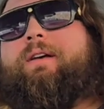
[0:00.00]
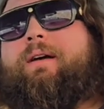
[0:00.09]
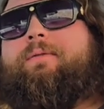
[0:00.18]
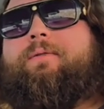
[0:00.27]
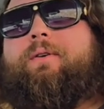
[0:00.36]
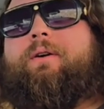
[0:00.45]

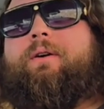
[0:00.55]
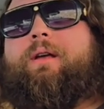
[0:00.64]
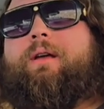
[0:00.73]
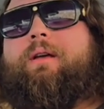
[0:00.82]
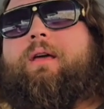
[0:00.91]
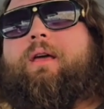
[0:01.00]

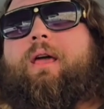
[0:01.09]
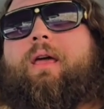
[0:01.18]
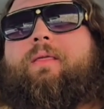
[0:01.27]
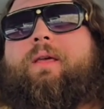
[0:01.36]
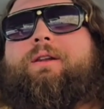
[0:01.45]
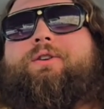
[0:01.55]
deciphered,
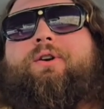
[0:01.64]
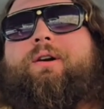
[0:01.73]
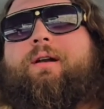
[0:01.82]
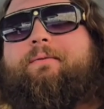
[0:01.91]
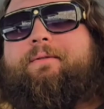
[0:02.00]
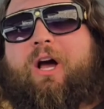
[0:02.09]
and then
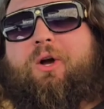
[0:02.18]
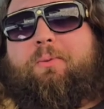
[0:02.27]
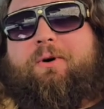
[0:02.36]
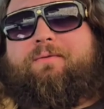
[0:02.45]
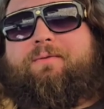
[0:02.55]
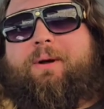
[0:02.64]
turned into
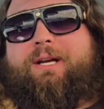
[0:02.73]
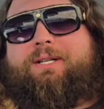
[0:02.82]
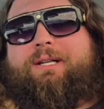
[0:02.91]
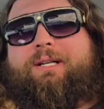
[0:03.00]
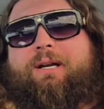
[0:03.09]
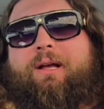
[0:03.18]
valuable
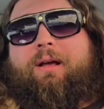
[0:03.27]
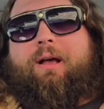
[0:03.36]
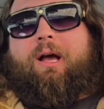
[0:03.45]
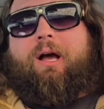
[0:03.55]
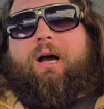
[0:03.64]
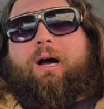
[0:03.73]
information,
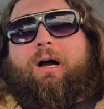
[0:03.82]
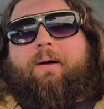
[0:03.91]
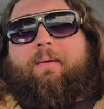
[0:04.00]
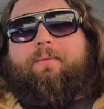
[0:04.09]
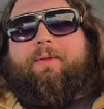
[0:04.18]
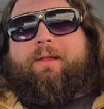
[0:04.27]

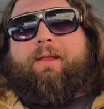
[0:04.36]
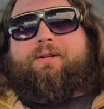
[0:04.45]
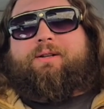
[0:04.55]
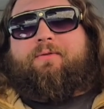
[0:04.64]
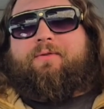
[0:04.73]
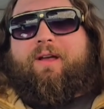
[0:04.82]

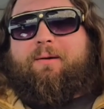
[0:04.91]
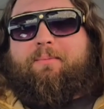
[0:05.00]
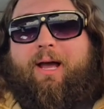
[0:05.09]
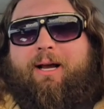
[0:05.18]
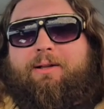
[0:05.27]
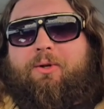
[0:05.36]
there's a
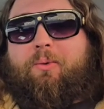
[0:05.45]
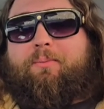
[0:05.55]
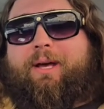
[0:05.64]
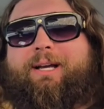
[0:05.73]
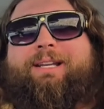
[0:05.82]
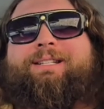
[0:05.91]
feedback
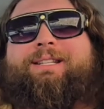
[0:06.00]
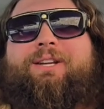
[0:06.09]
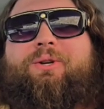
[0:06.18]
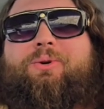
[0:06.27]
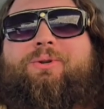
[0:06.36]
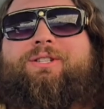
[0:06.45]
loop that
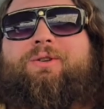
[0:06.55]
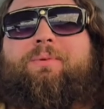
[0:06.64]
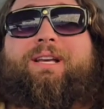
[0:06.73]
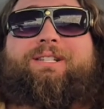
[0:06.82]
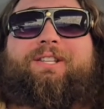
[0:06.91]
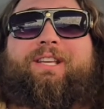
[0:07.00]
continues
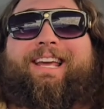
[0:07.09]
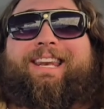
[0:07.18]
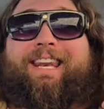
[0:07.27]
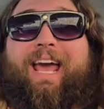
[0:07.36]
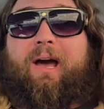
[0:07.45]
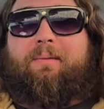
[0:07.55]
to basically
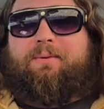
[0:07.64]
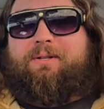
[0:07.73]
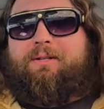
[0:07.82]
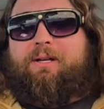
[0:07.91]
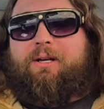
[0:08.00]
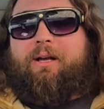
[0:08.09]

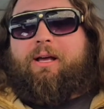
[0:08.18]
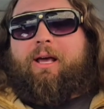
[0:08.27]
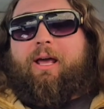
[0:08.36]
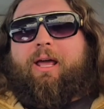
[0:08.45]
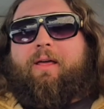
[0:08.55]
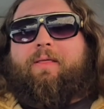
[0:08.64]
adapt
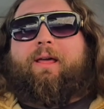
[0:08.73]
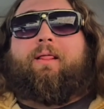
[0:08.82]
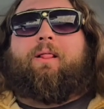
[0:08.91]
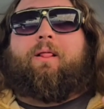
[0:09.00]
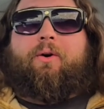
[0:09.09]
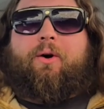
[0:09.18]
and
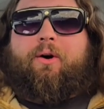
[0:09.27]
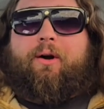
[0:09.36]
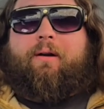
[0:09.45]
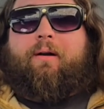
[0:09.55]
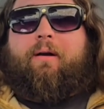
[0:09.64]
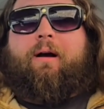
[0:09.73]
then
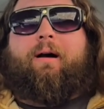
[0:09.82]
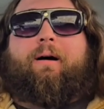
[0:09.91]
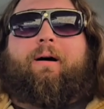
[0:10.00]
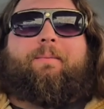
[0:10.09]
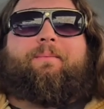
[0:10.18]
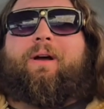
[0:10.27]
learn,
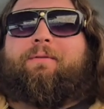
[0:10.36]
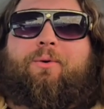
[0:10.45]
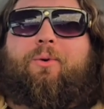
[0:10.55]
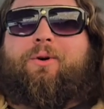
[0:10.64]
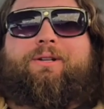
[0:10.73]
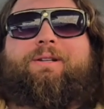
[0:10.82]

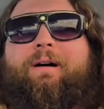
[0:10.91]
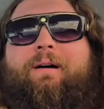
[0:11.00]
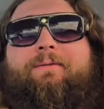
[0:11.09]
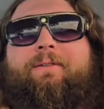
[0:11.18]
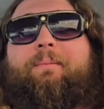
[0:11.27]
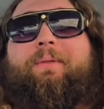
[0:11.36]
of course,
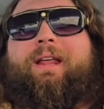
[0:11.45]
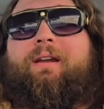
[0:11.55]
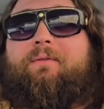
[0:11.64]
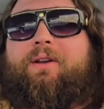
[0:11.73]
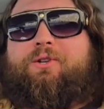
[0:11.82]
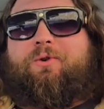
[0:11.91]
from the
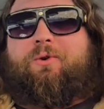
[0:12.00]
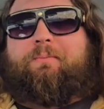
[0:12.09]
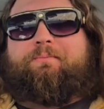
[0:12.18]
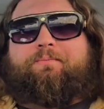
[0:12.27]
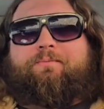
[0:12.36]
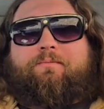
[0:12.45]

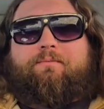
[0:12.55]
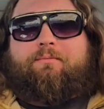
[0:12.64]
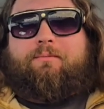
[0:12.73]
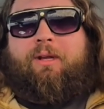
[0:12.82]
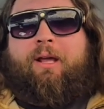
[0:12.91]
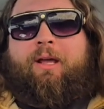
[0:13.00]
individual
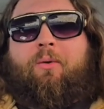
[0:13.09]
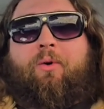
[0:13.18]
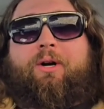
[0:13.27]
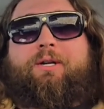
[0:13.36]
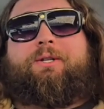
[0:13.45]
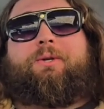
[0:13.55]
in
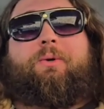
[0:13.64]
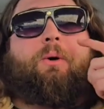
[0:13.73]
order